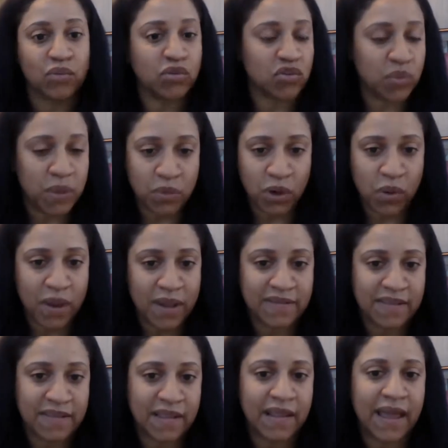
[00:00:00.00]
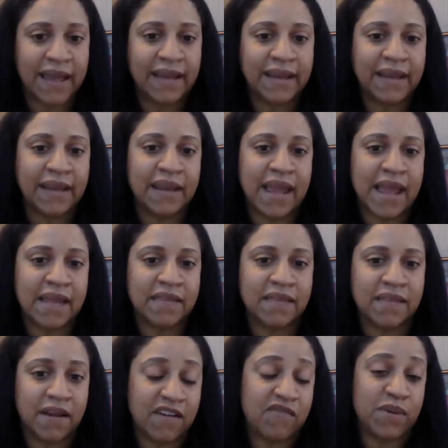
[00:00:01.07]
sweep requests and the like,
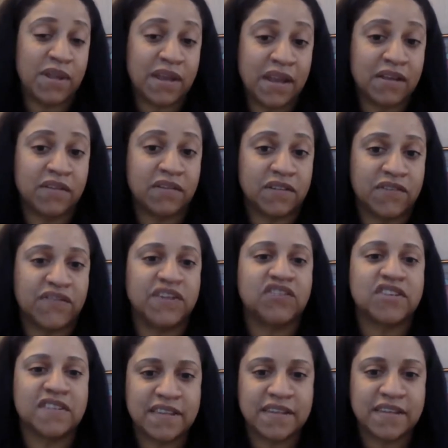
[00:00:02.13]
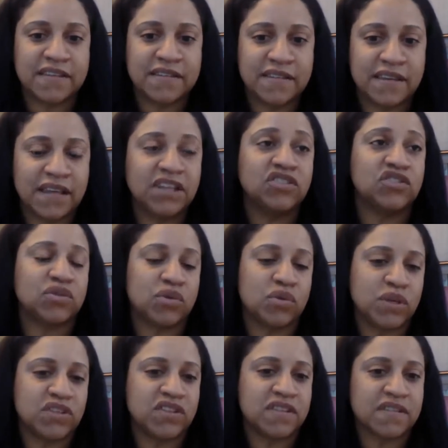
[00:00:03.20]
and there have been deficiencies issued,
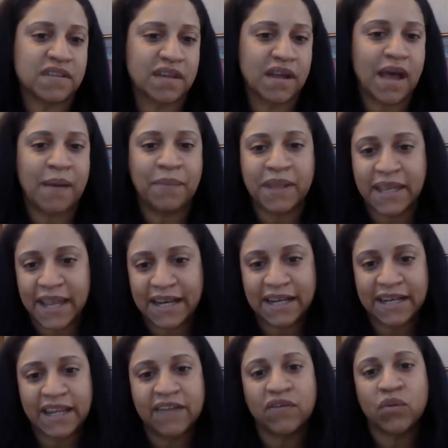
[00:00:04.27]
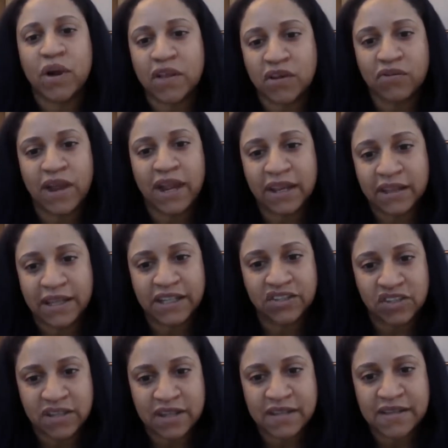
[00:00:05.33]
which is complicated given where the
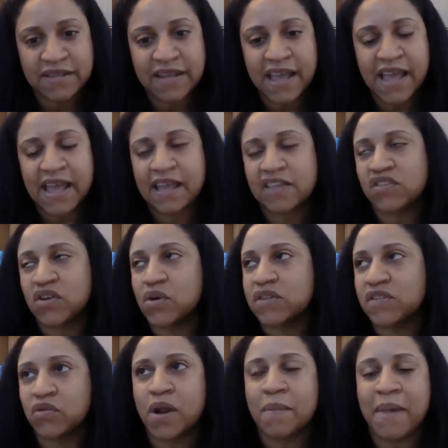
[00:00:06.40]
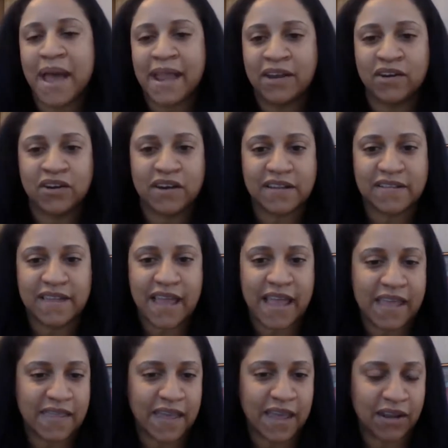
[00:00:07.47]
regulation is. And so it's a reminder to
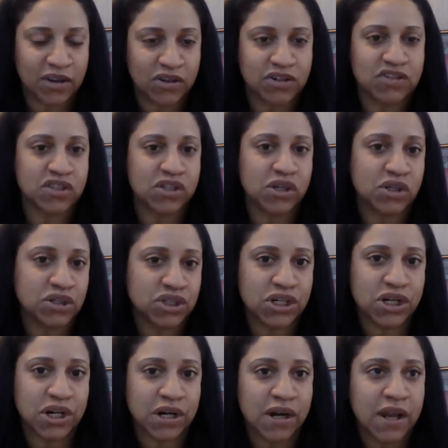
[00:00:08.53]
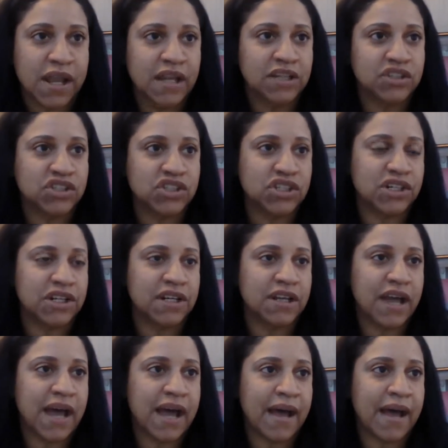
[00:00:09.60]
say that your disclosure should